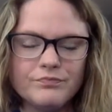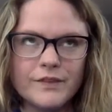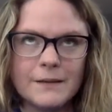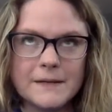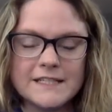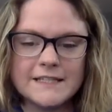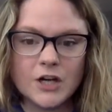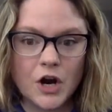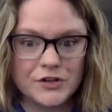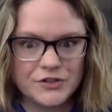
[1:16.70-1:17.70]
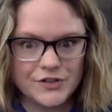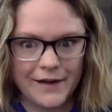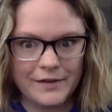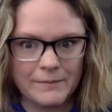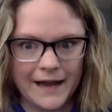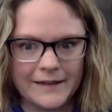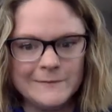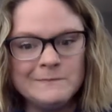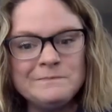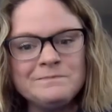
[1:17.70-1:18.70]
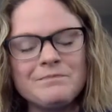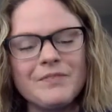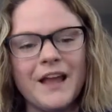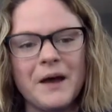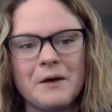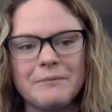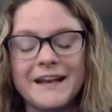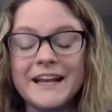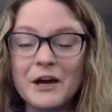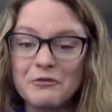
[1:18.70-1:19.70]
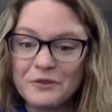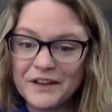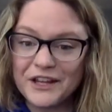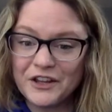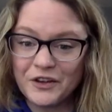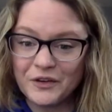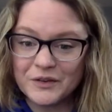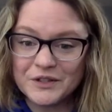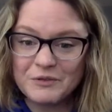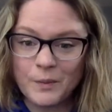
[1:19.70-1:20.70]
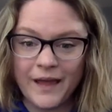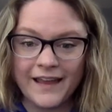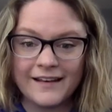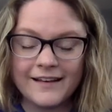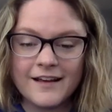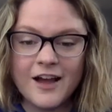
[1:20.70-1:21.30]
amidst the cars driving by. And it got really cute when